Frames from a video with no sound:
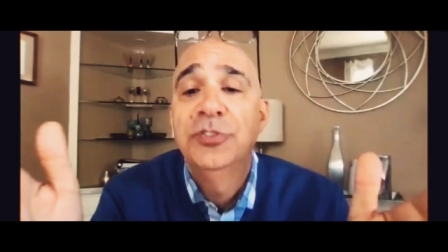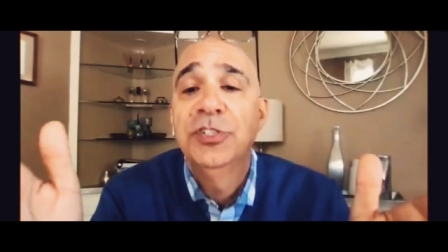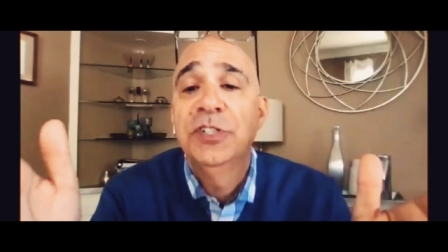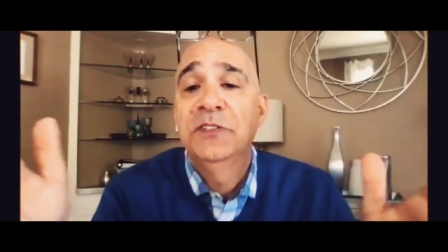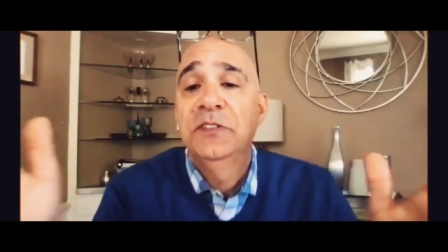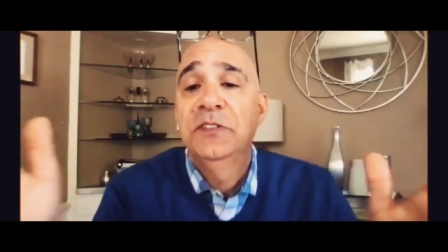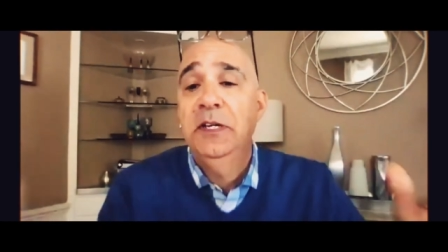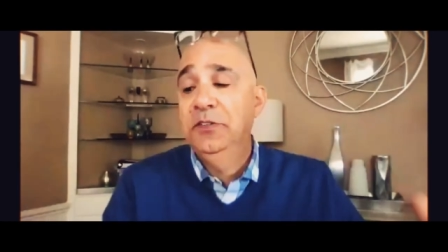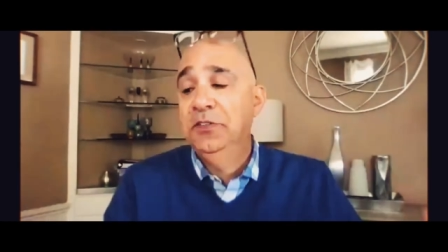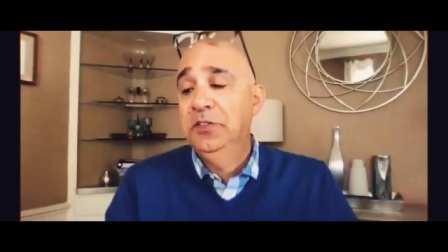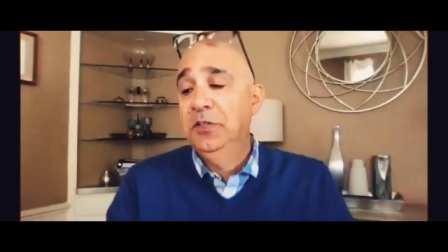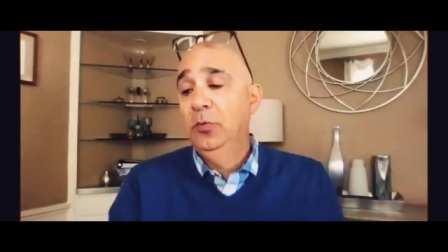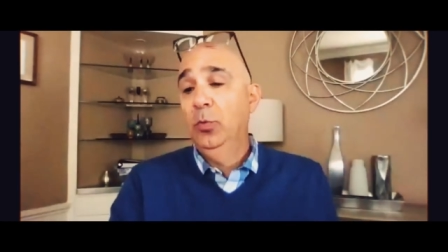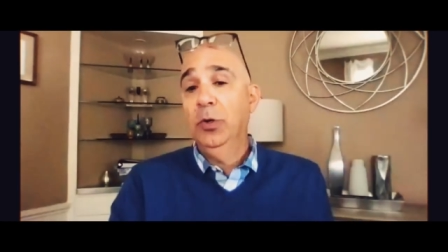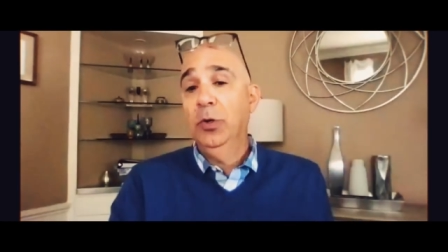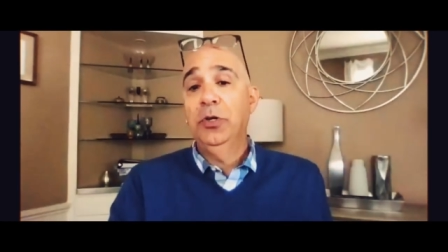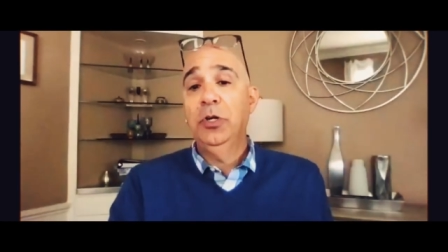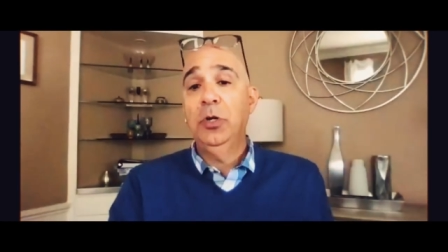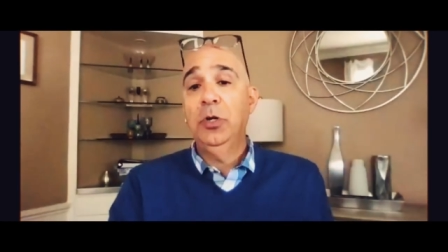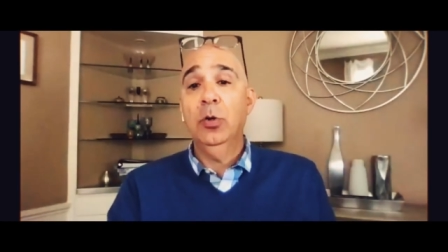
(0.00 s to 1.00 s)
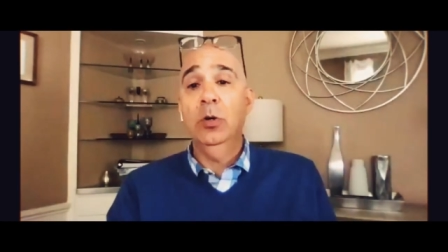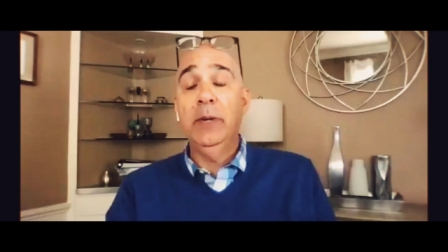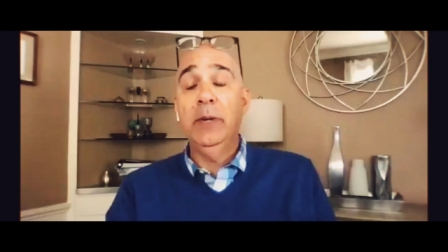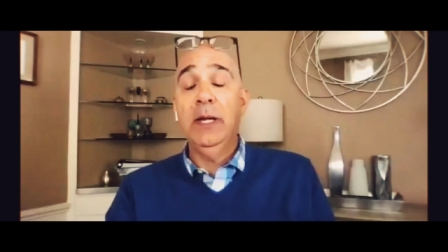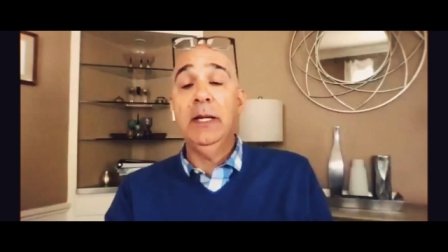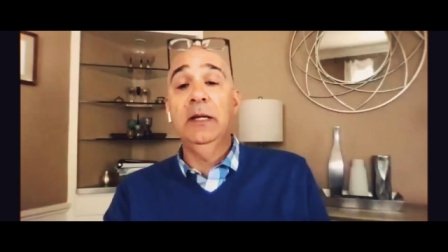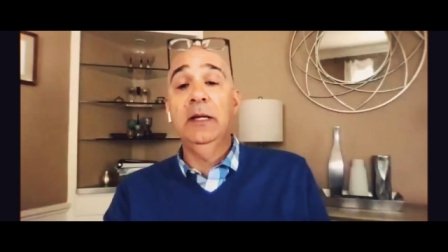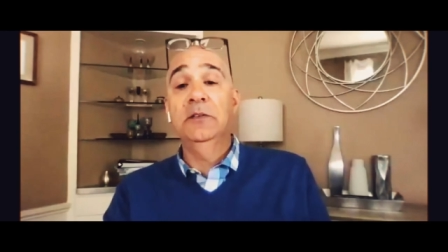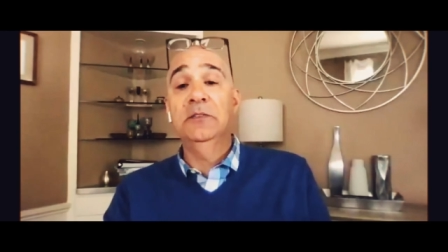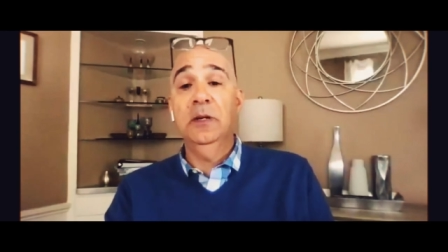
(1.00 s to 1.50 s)
gestation where you are
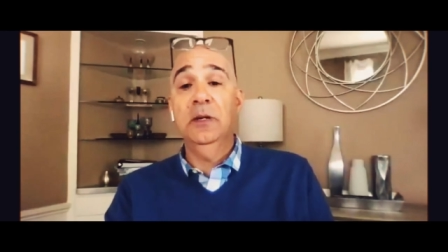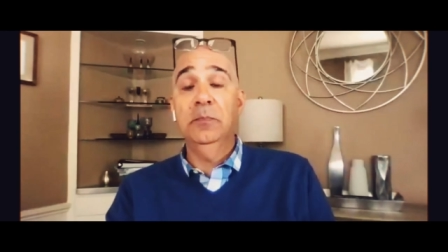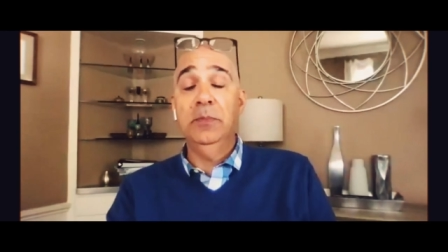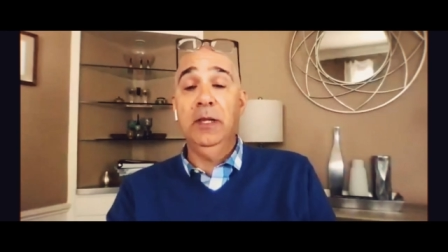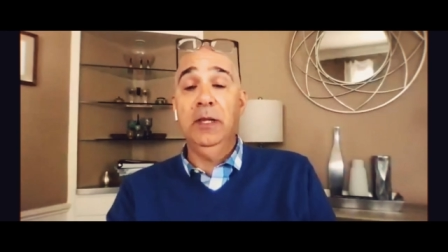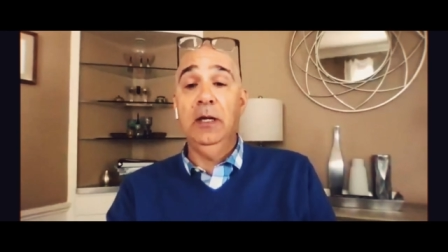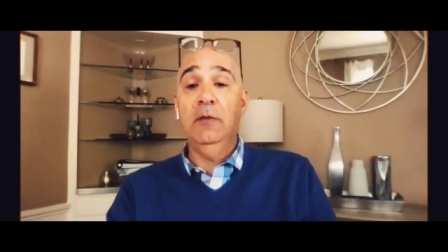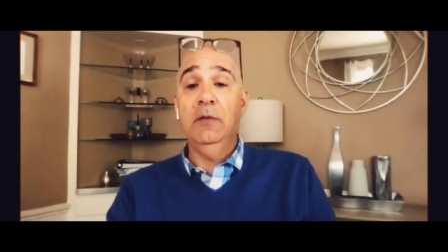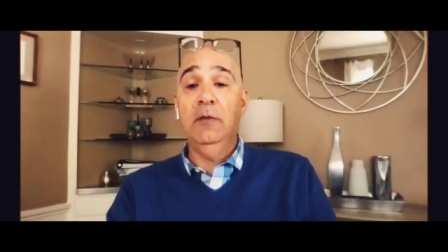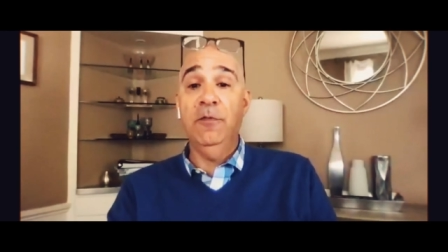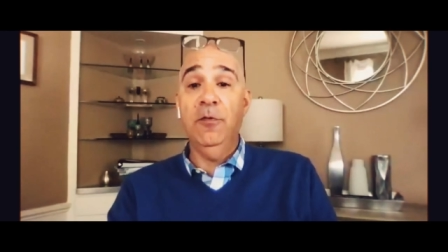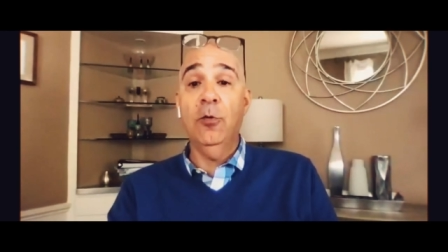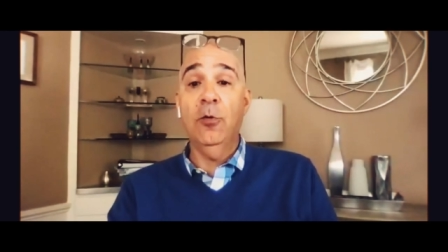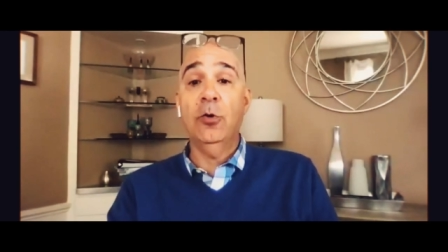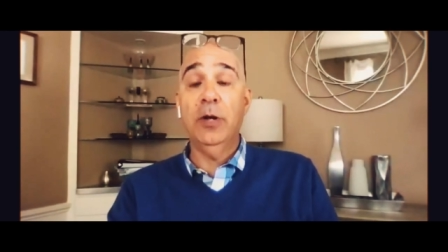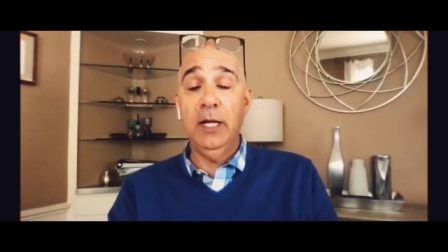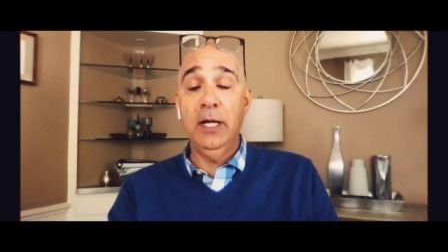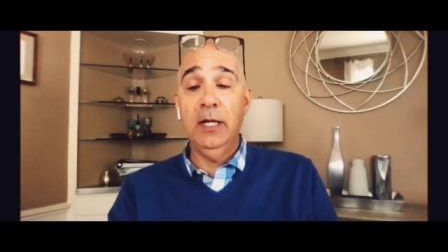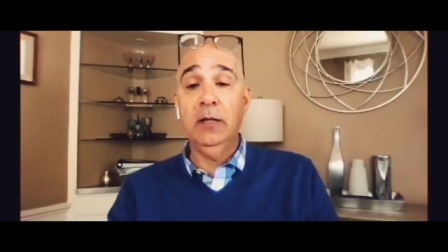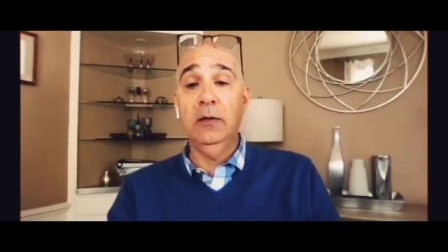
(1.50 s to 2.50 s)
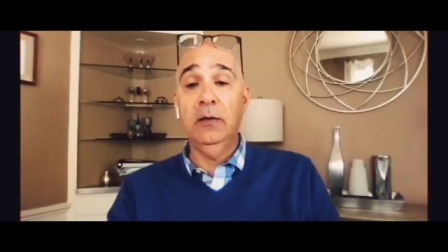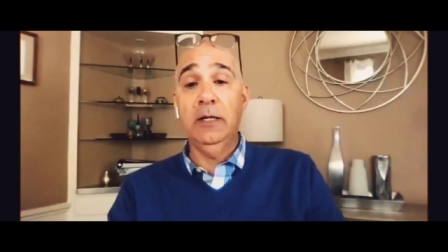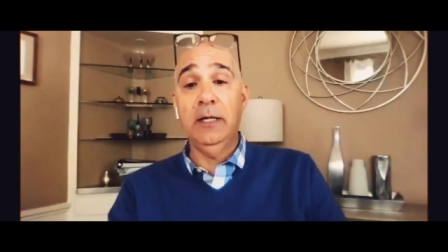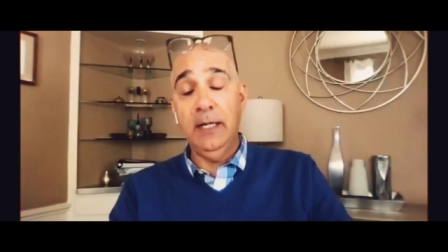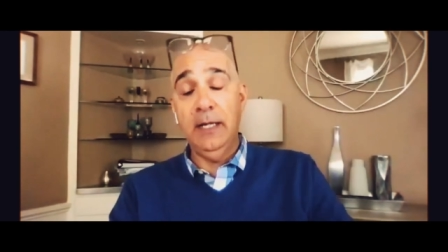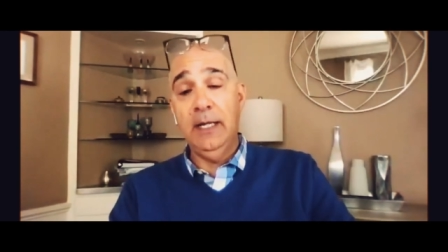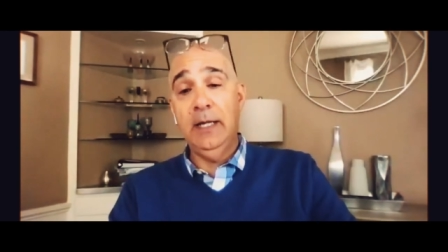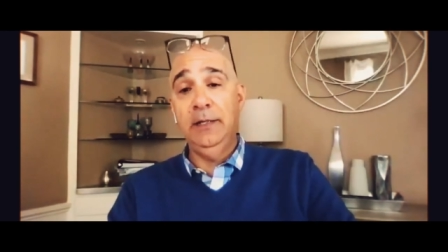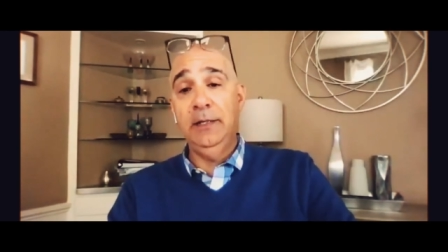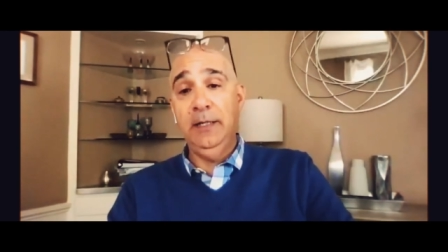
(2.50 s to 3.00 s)
making something for Italy
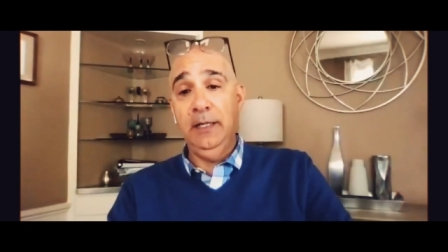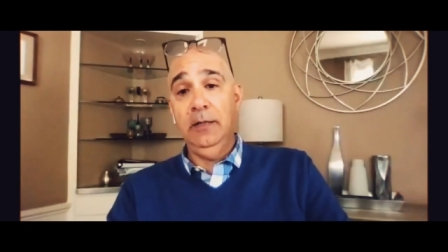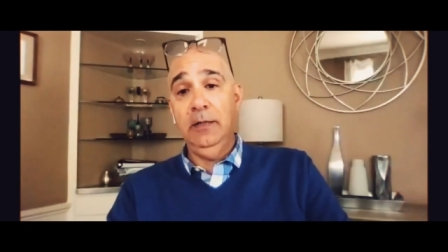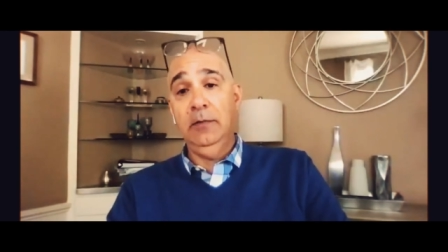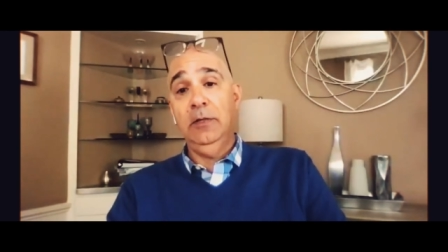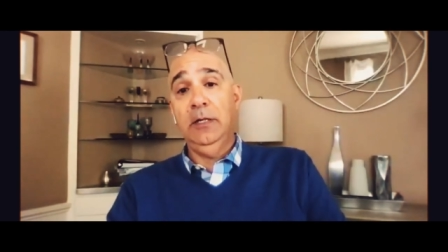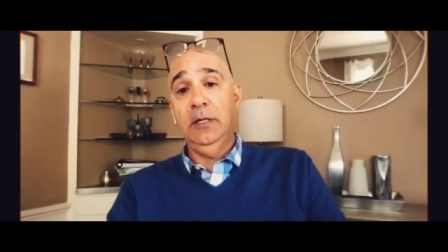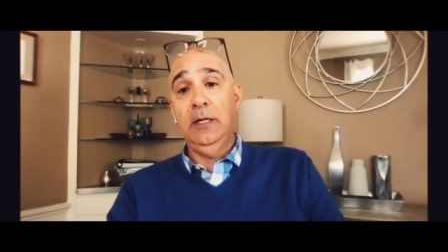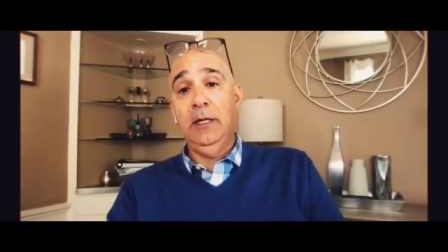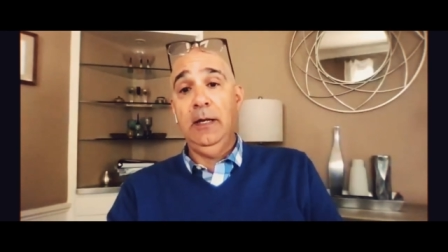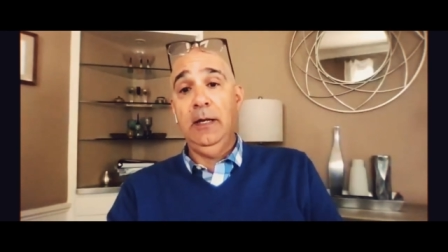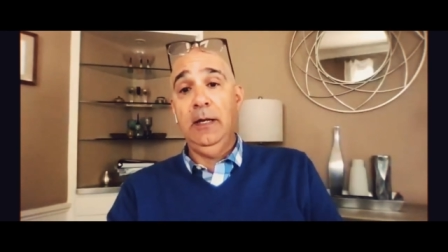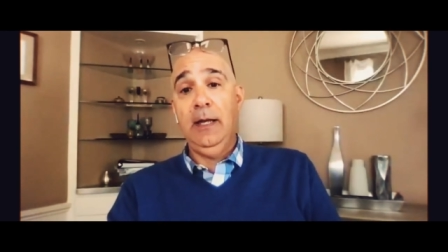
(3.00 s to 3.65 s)
in Italy,